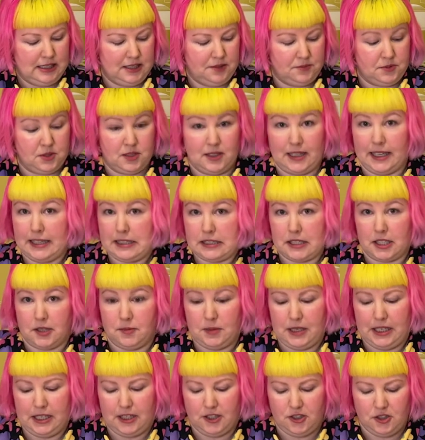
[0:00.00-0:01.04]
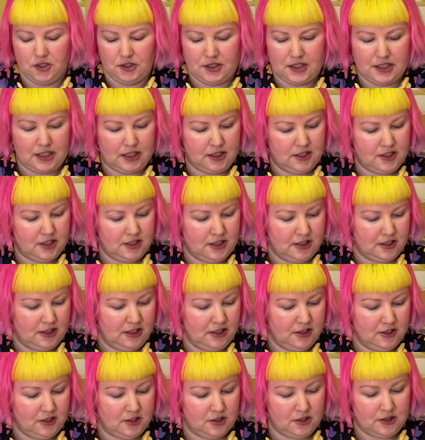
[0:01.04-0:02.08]
So that's going to be interesting to
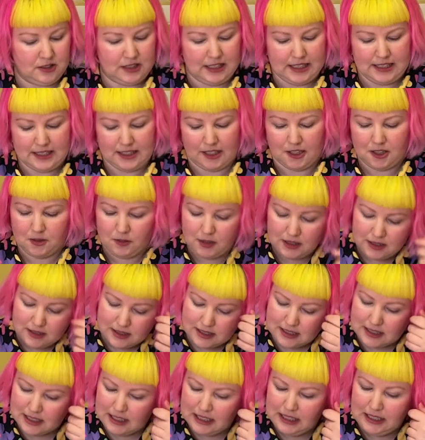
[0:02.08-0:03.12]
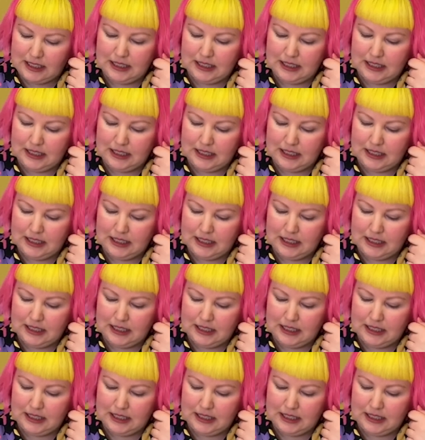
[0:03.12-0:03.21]
do these other ones.